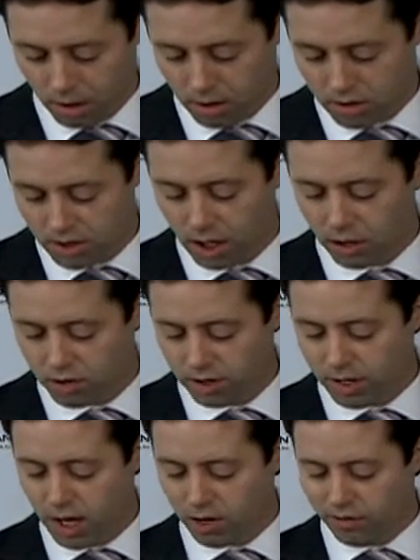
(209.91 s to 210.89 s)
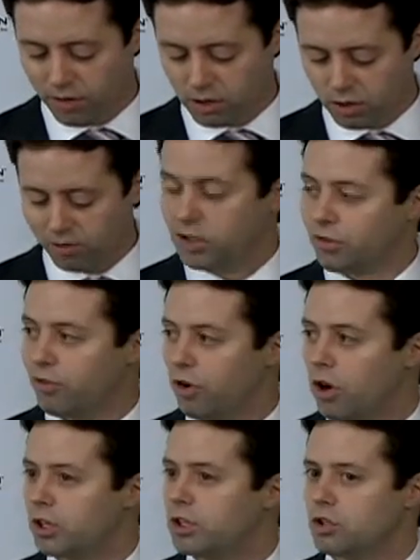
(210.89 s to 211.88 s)
The sellers of counterfeits often
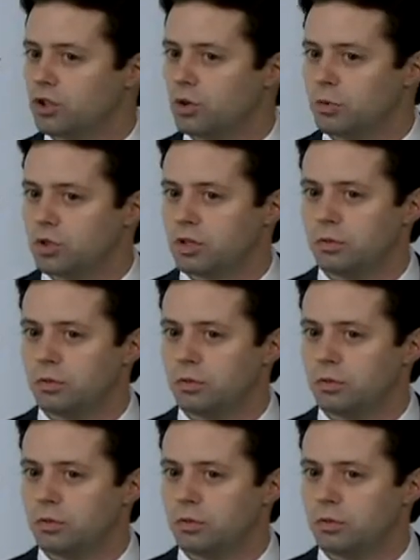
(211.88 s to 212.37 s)
defraud consumers